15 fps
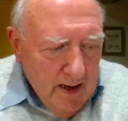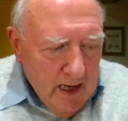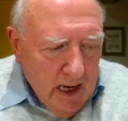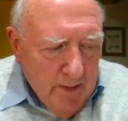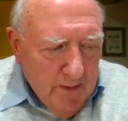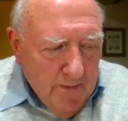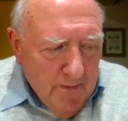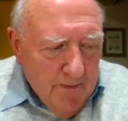
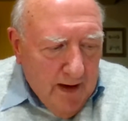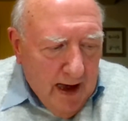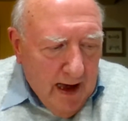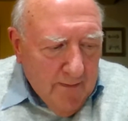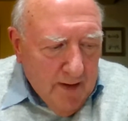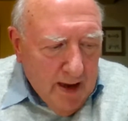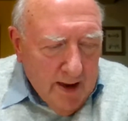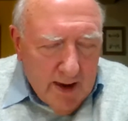double
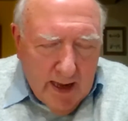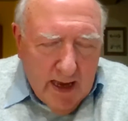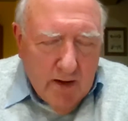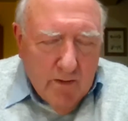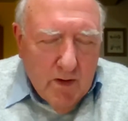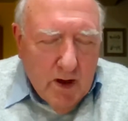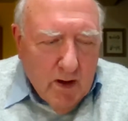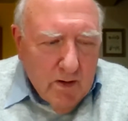five
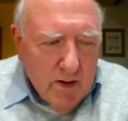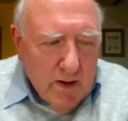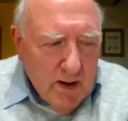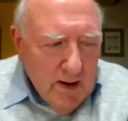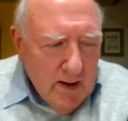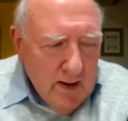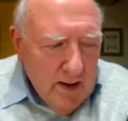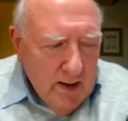zero
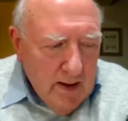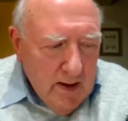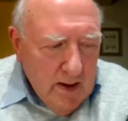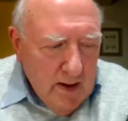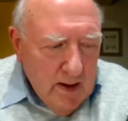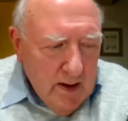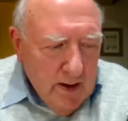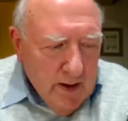
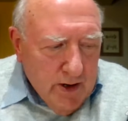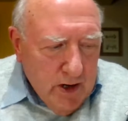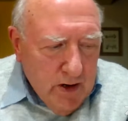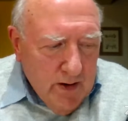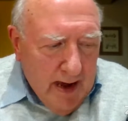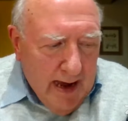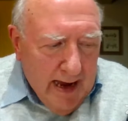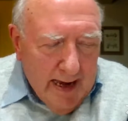
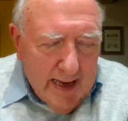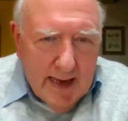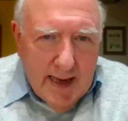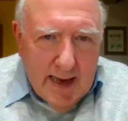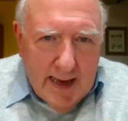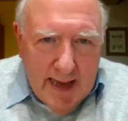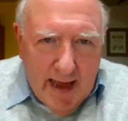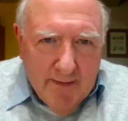two eight
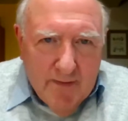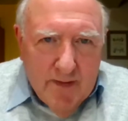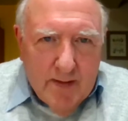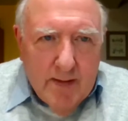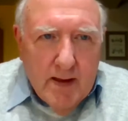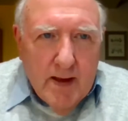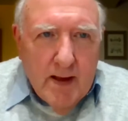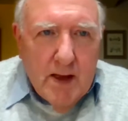
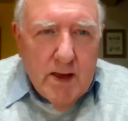seven.